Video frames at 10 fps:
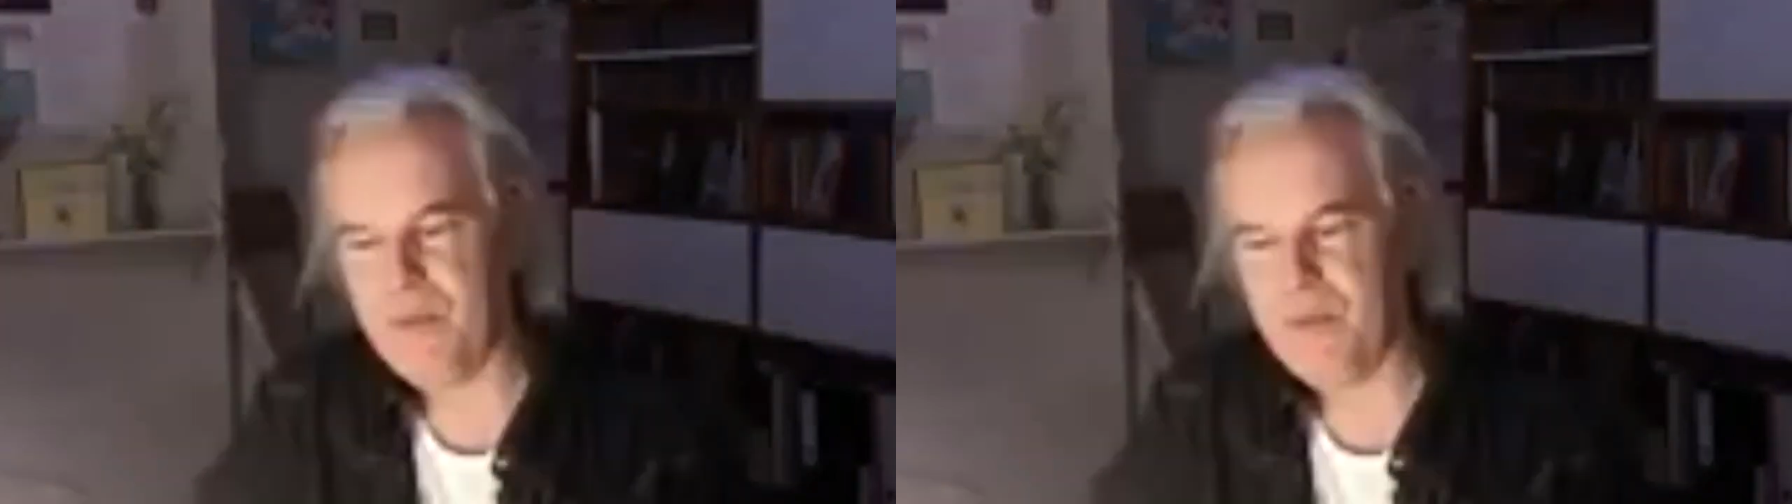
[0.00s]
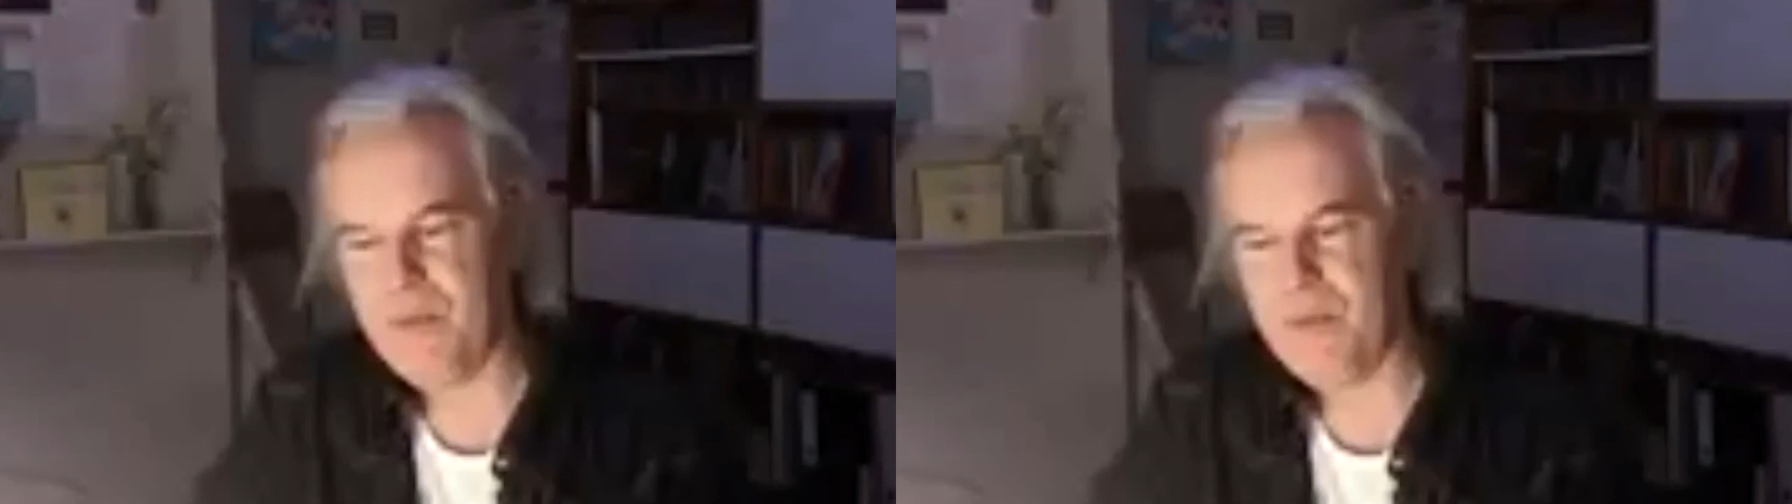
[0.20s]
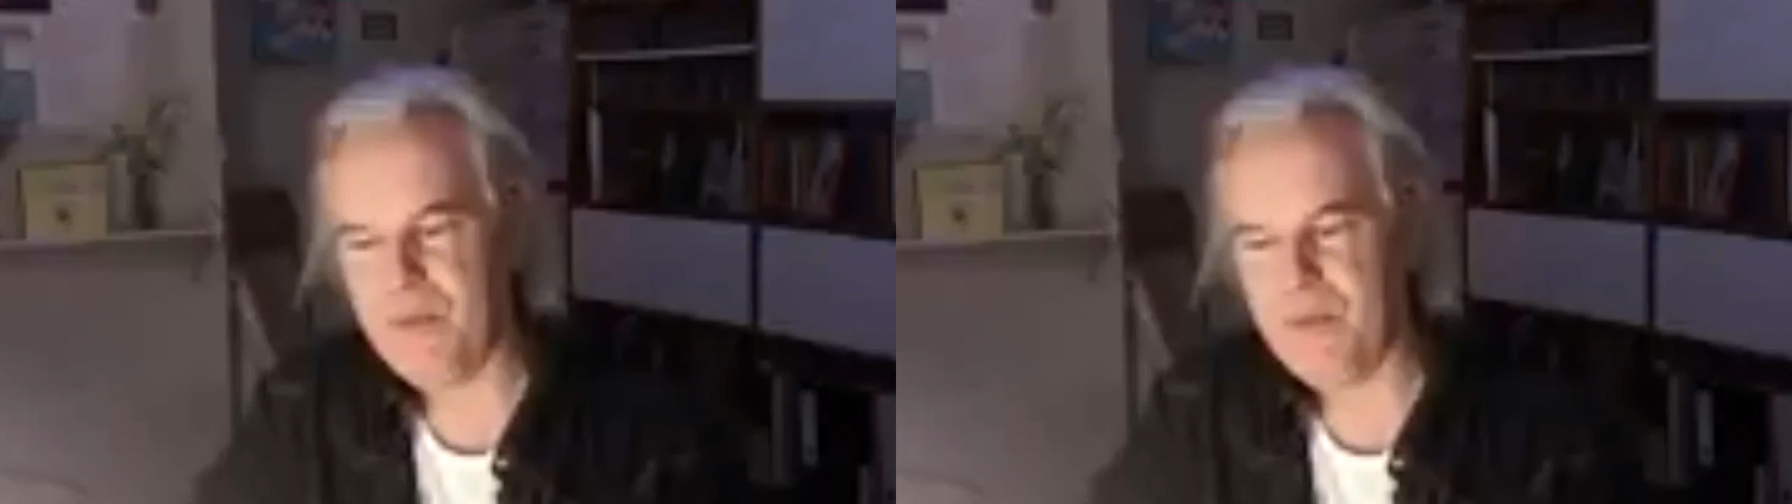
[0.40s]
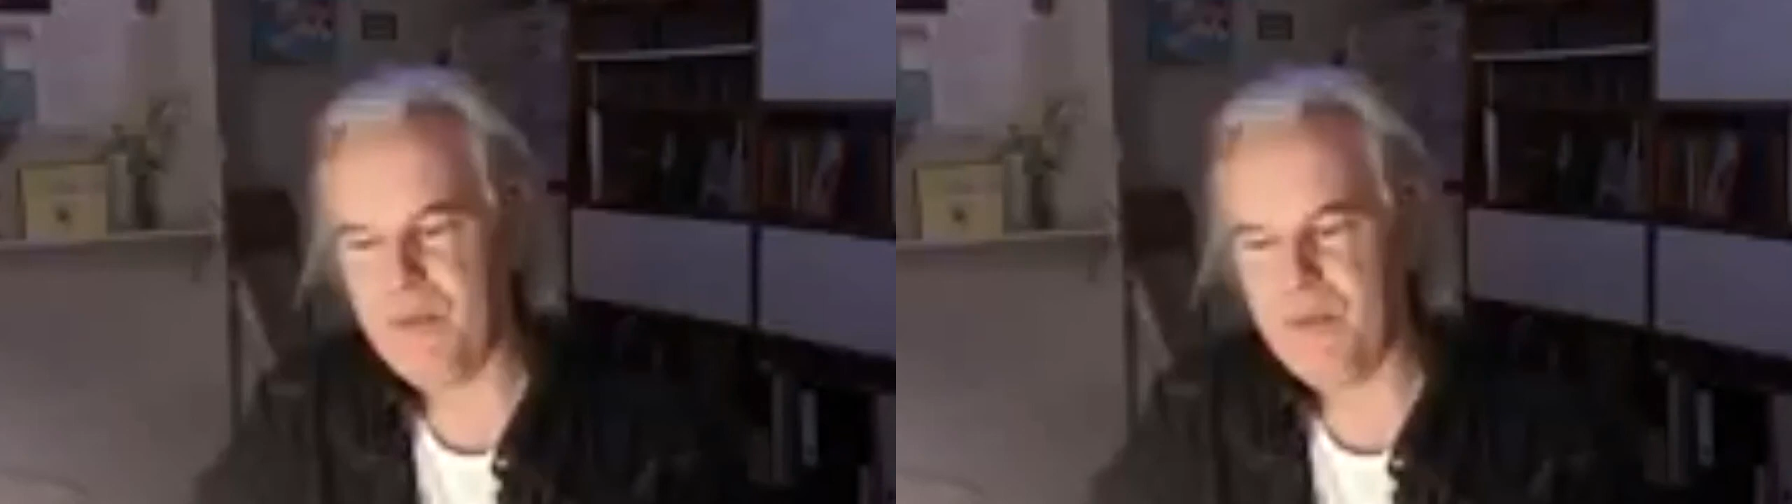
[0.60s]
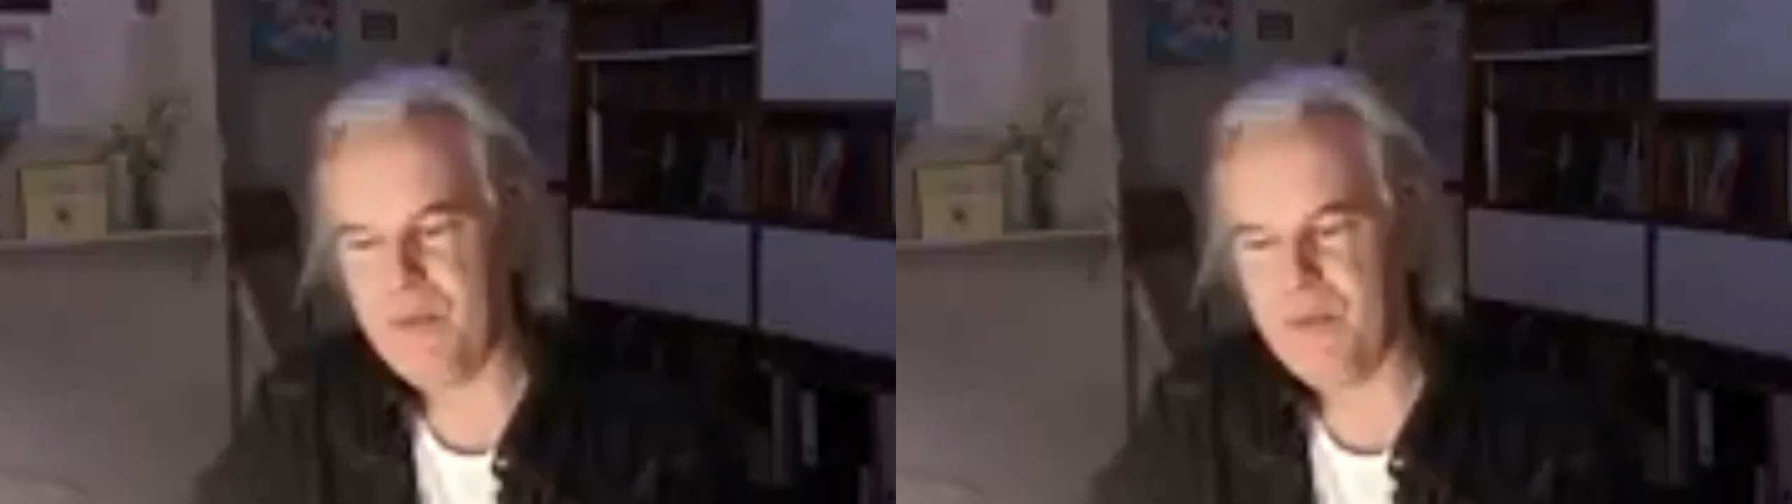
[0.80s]
that
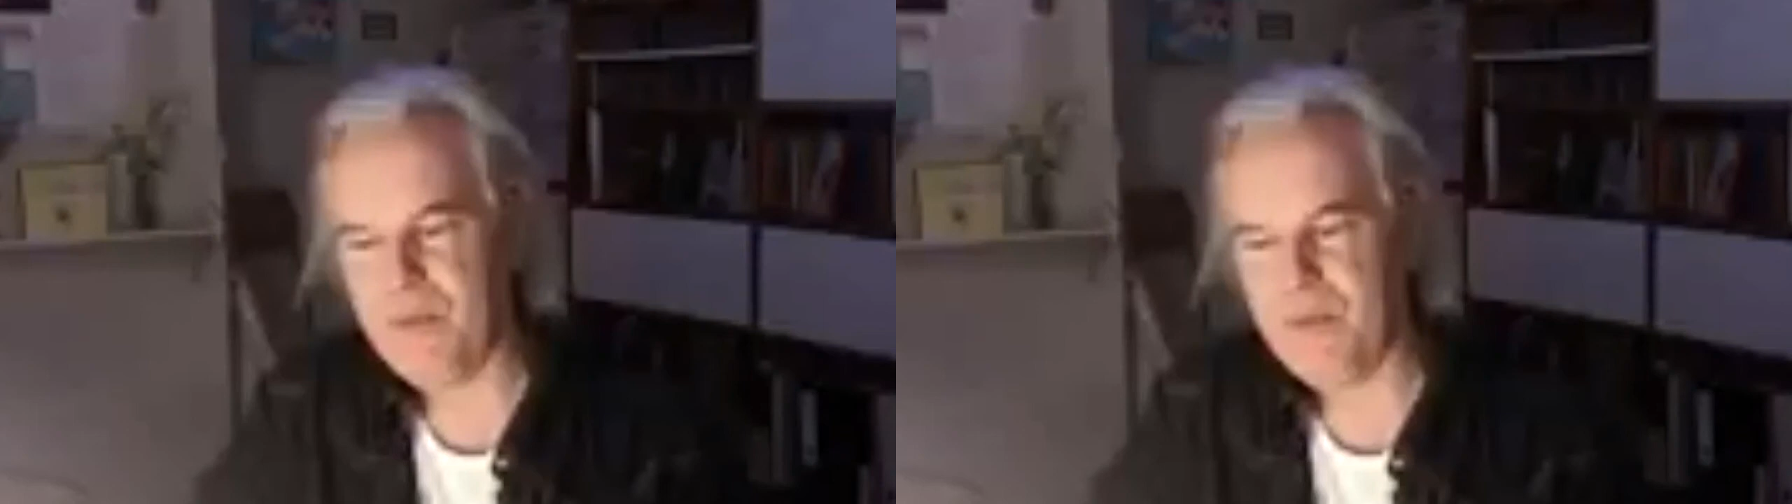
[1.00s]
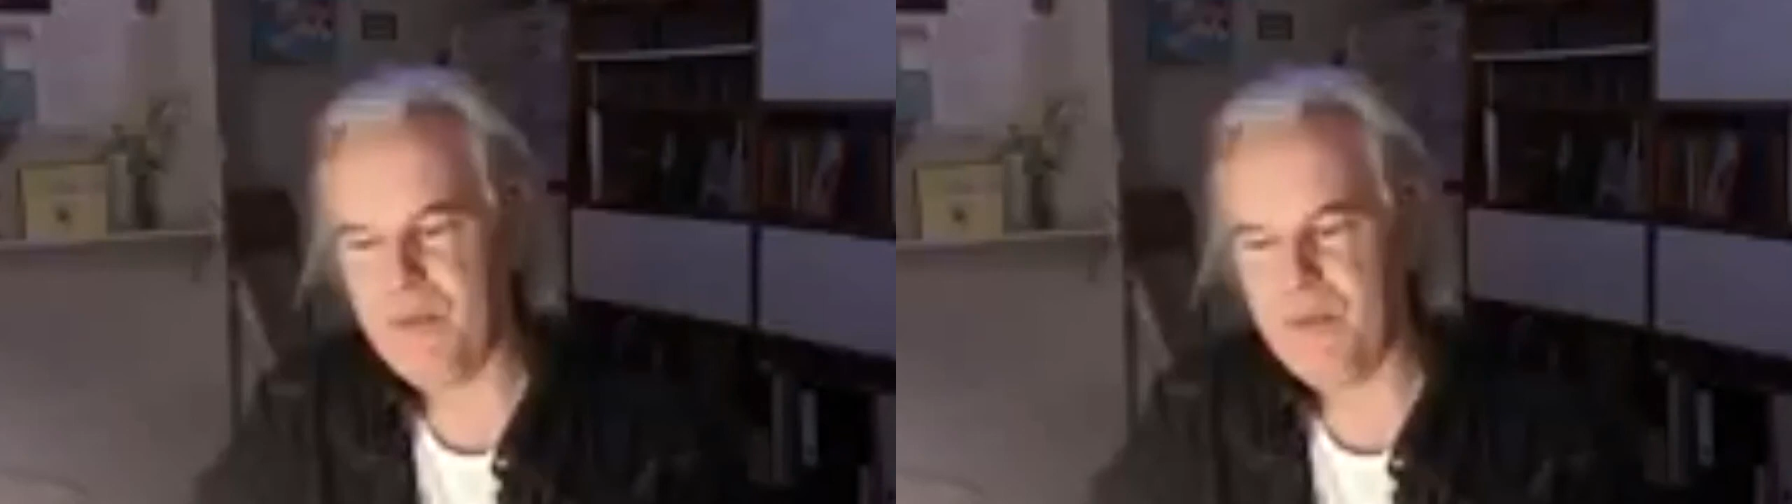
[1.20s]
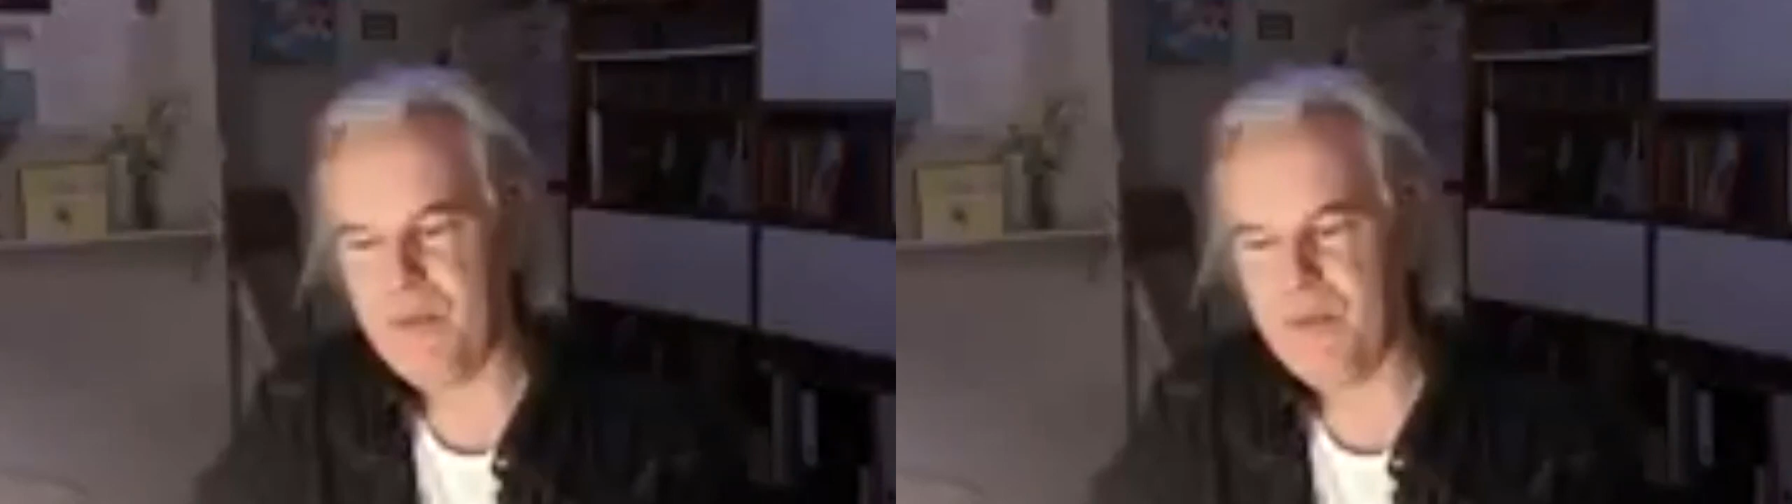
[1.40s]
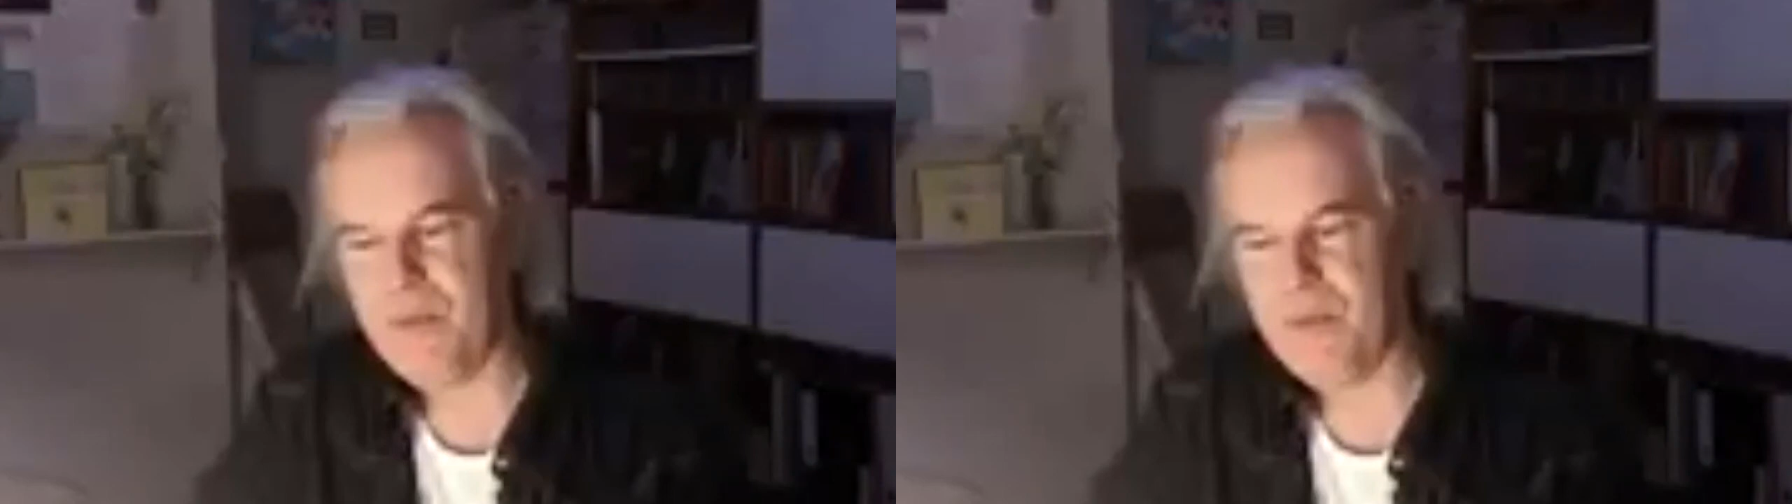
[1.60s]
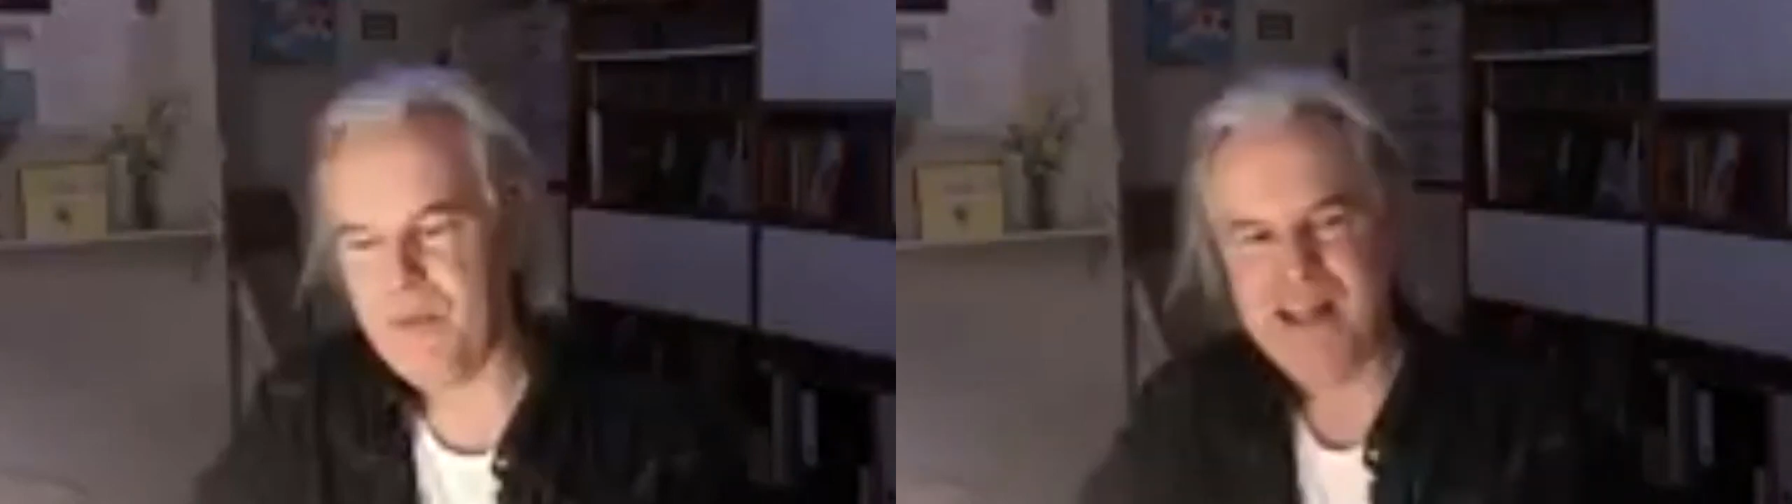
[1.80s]
people think, well, what will be
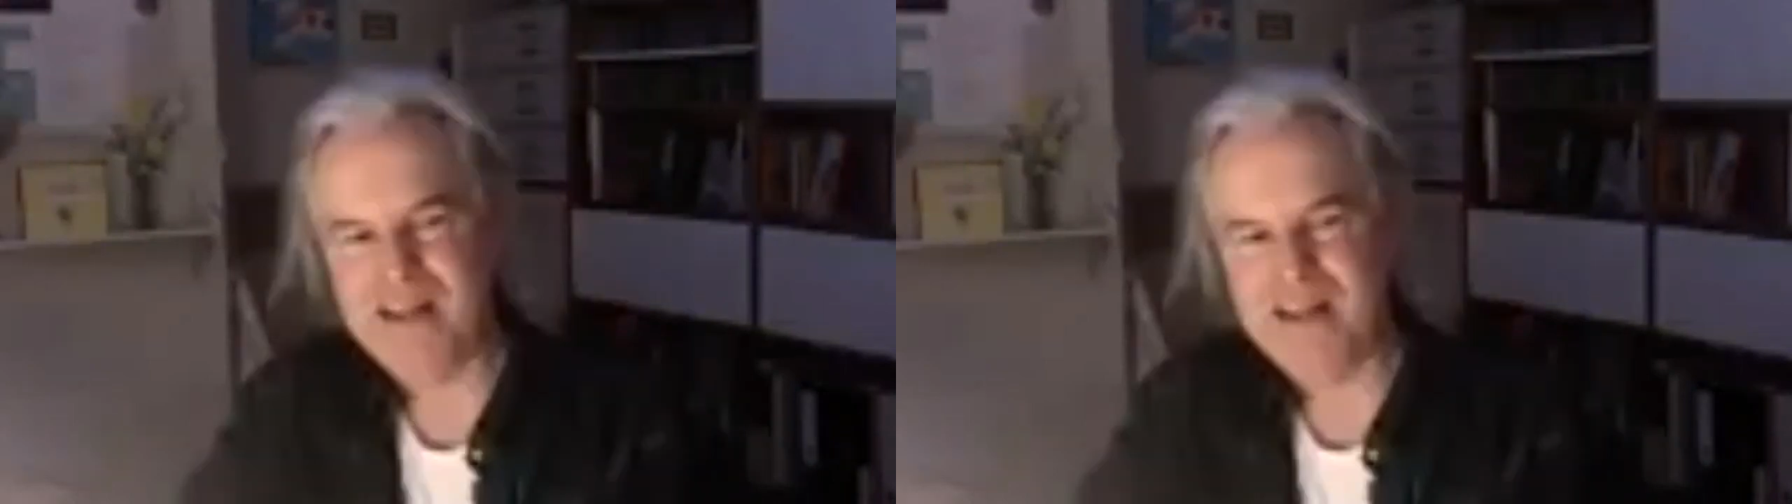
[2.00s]
left?